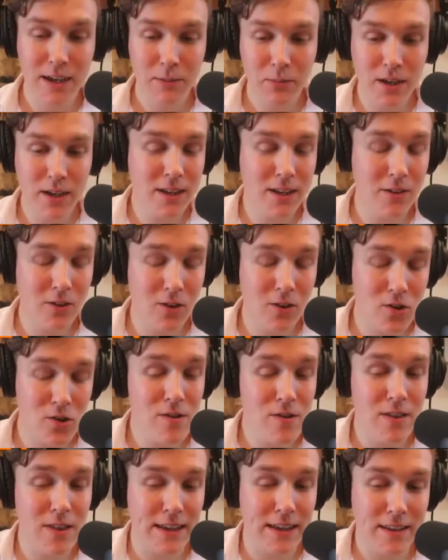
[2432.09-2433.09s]
Because the
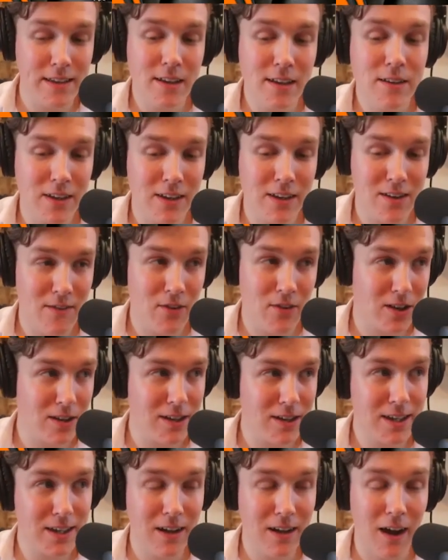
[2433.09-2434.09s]
truth is, none of us are ever going
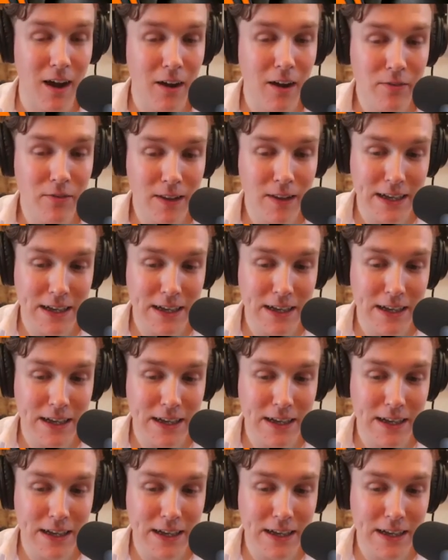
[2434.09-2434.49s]
to starve.